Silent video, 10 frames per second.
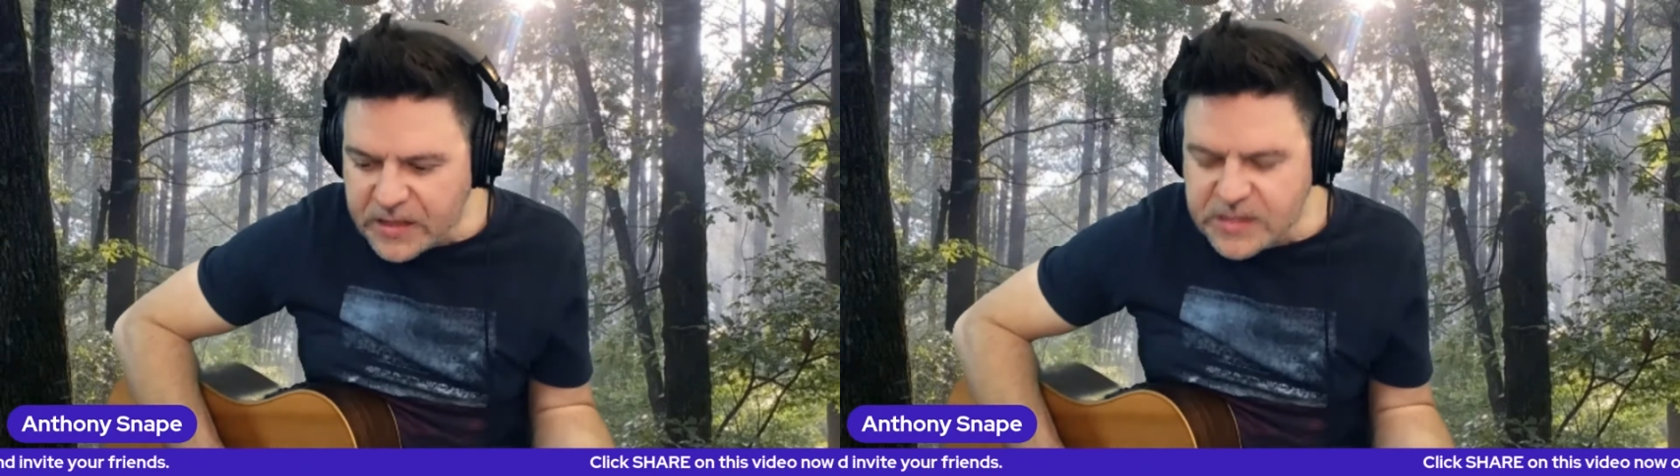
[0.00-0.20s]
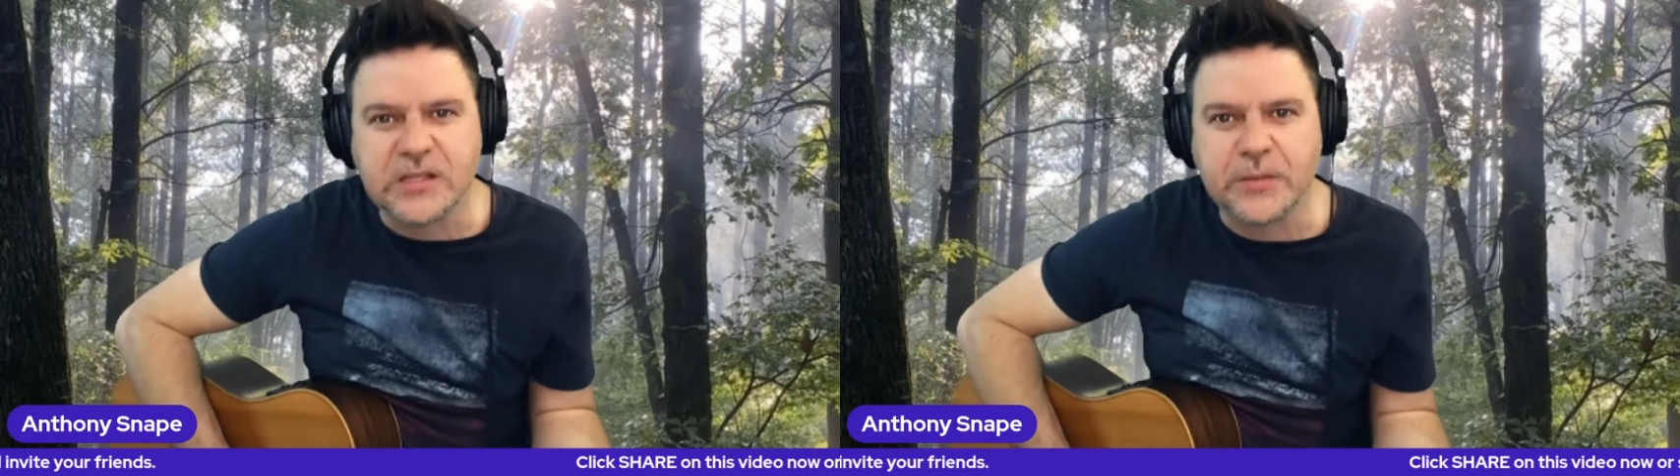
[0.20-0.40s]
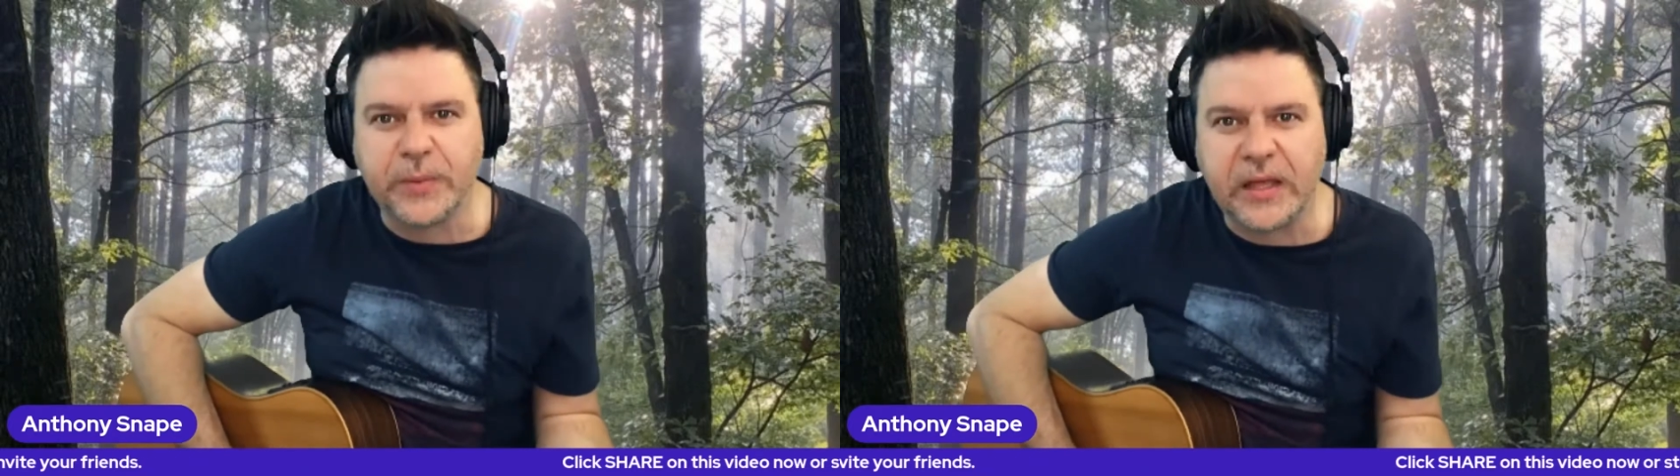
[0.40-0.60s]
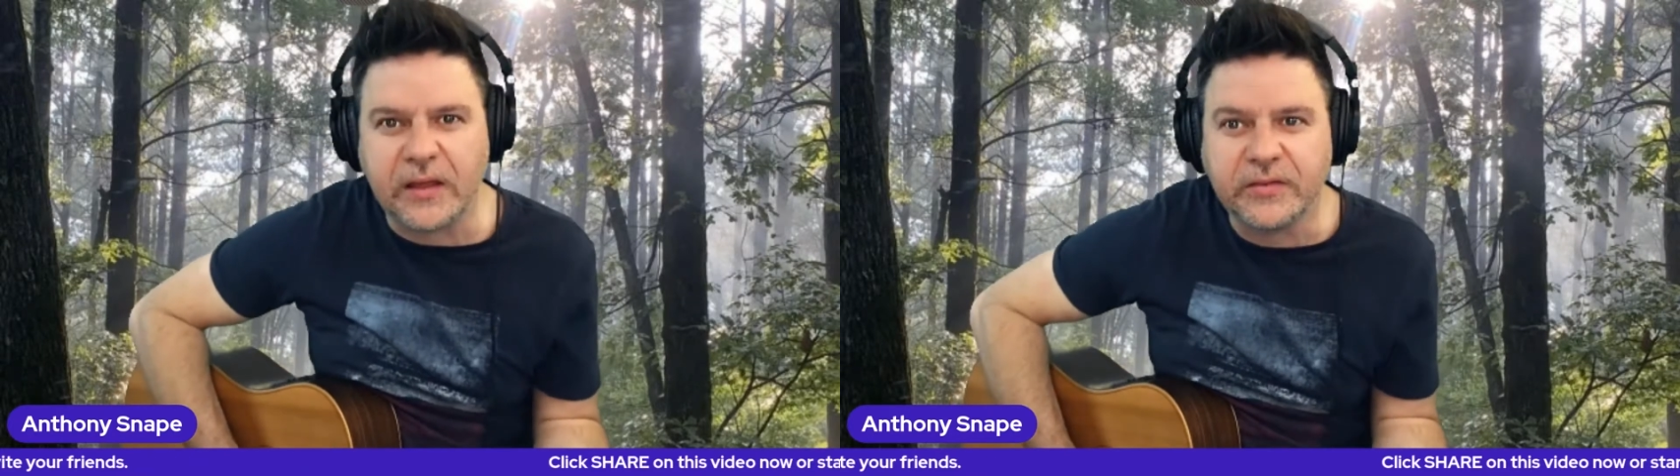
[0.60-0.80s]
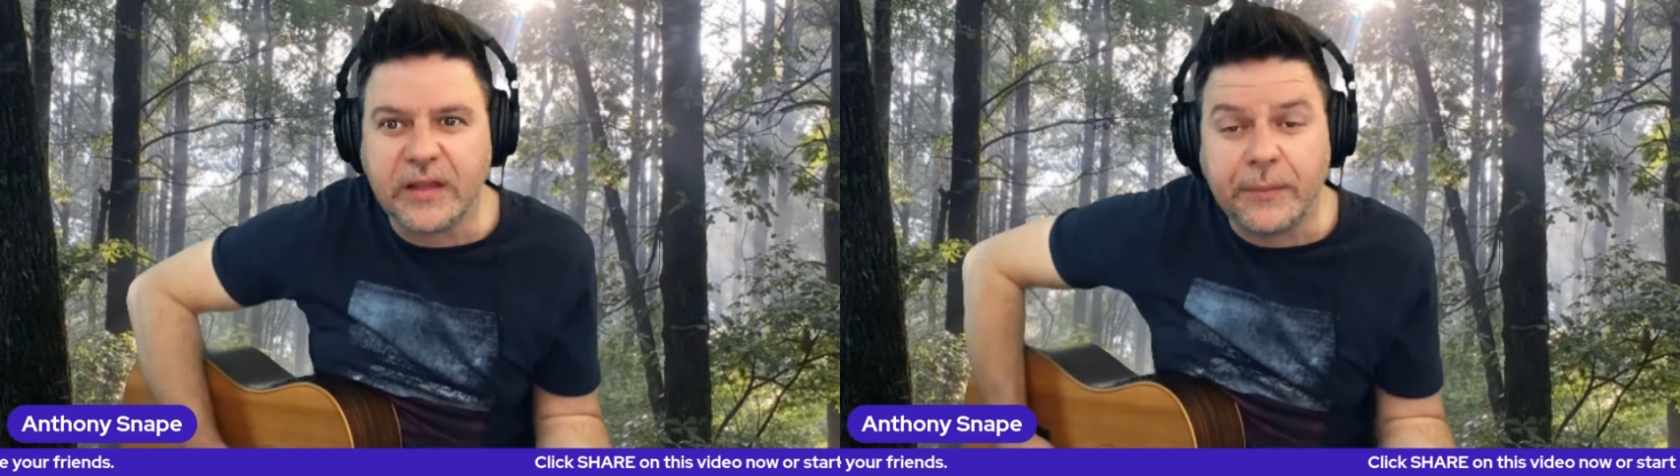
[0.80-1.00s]
since the beginning
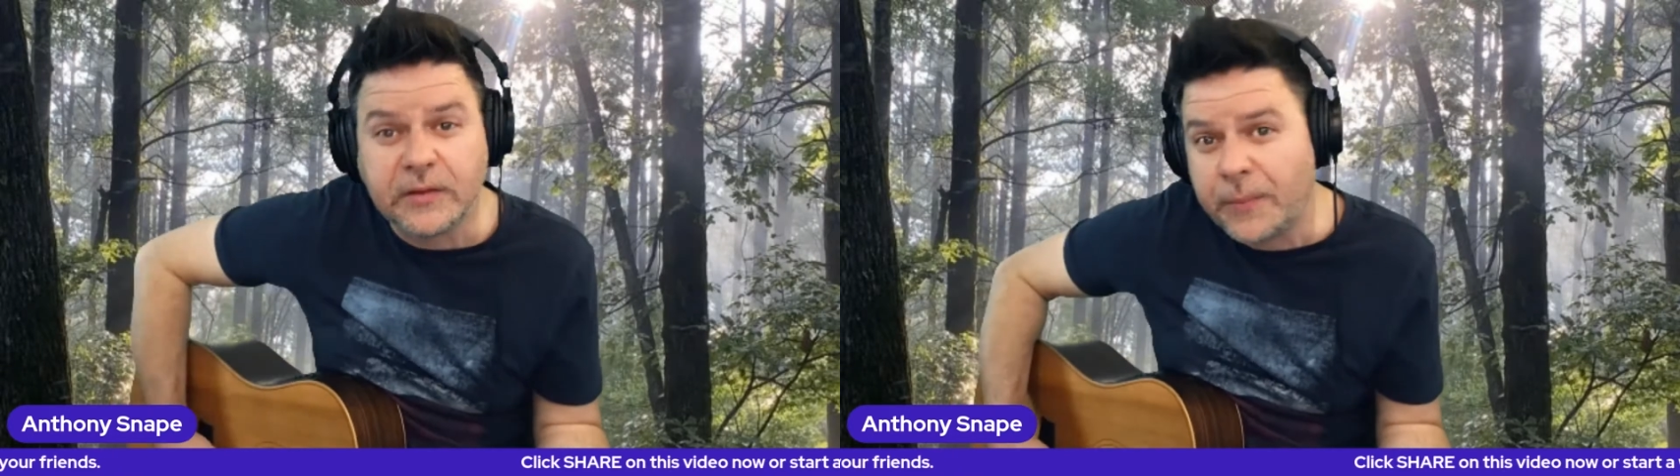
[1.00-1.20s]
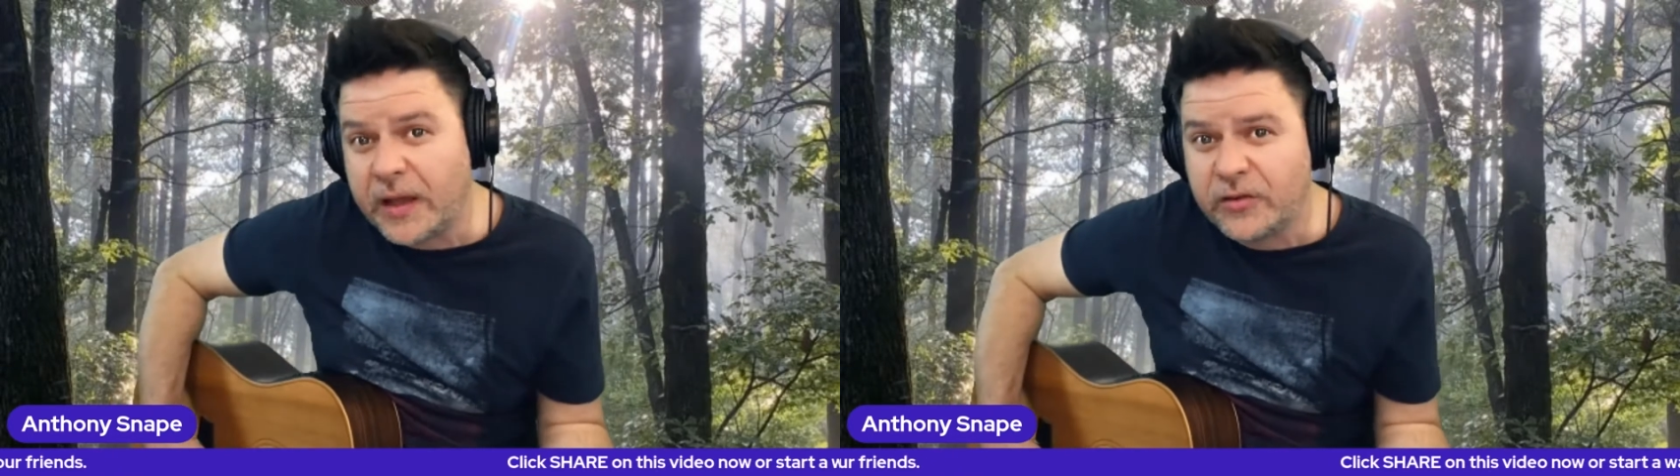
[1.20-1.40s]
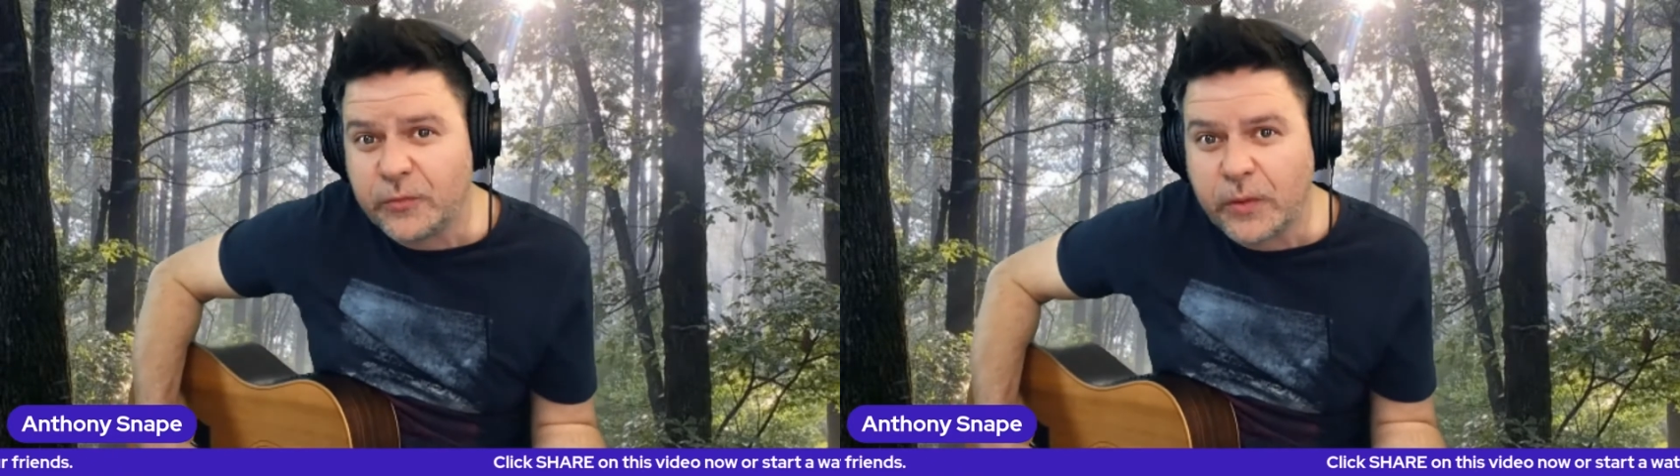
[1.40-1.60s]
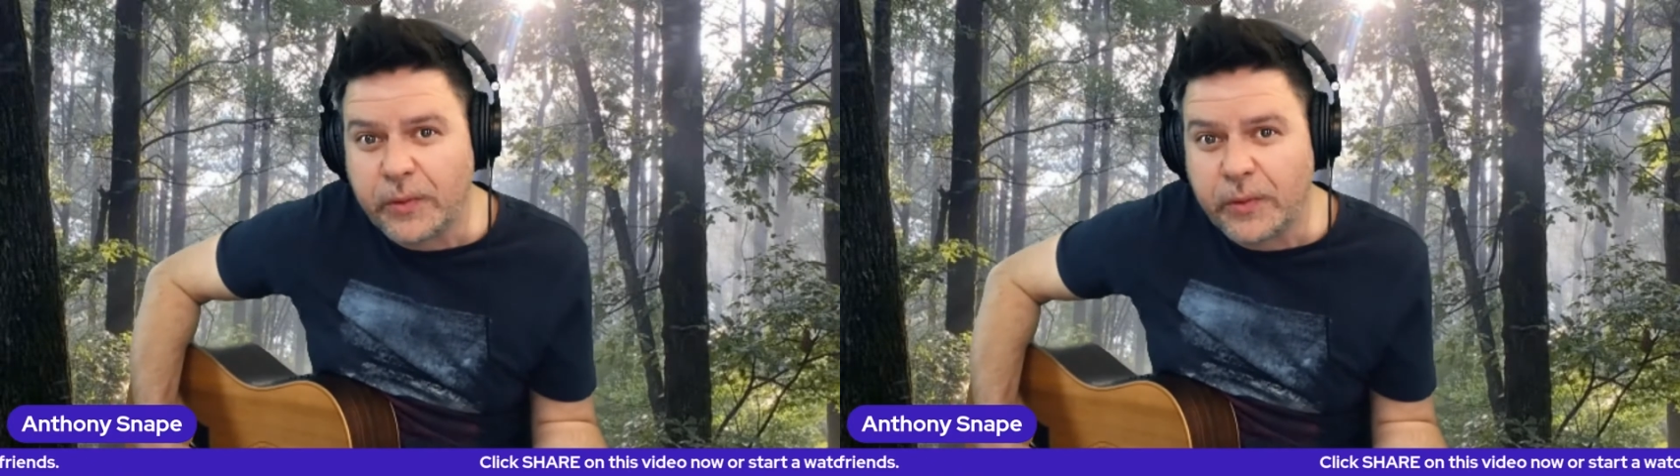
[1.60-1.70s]
of Snape Star Patron,